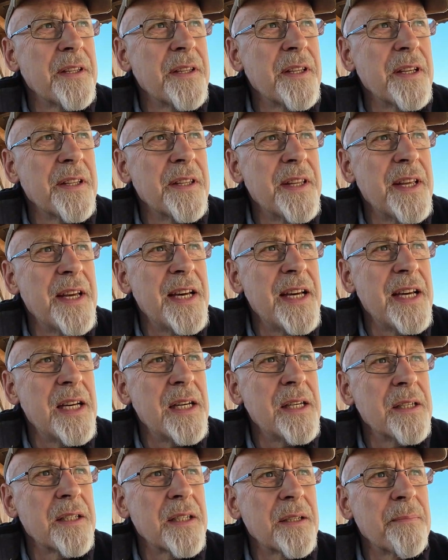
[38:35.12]
that
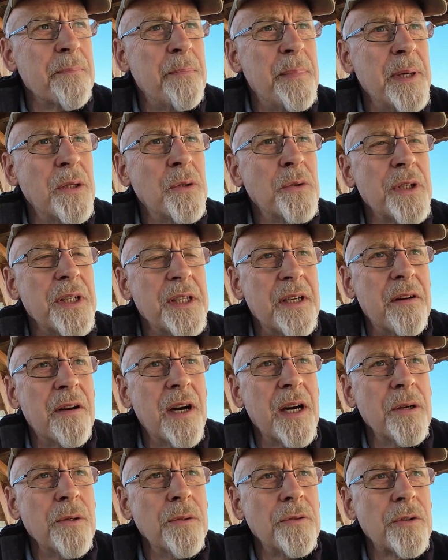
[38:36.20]
they're building their
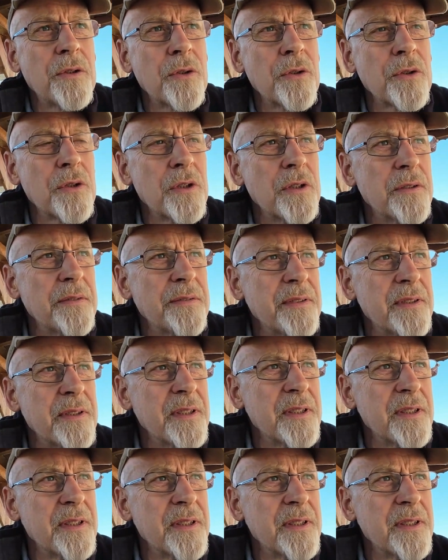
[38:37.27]
own sort of,